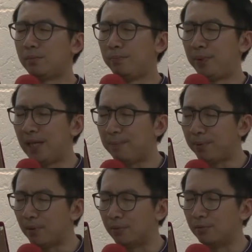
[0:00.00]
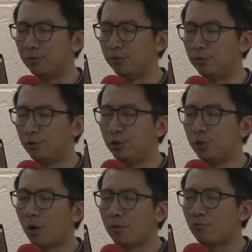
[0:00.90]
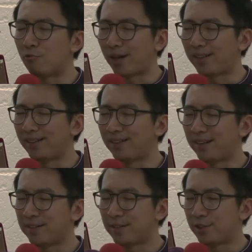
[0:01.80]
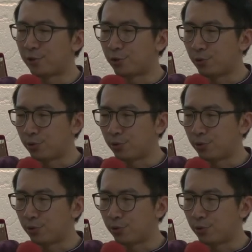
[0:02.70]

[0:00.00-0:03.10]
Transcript: people do not recognize true